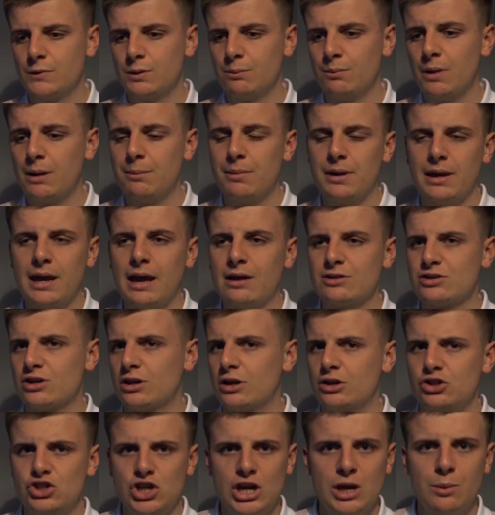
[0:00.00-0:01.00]
maybe outside
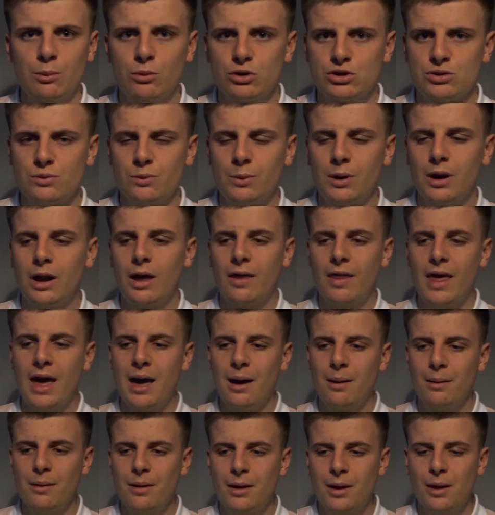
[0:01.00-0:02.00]
a gym or something like
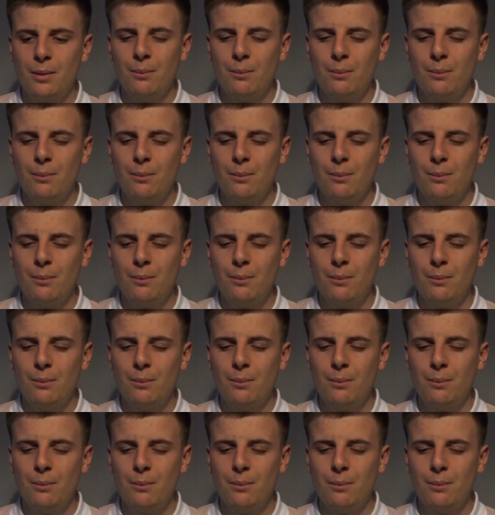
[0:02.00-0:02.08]
that.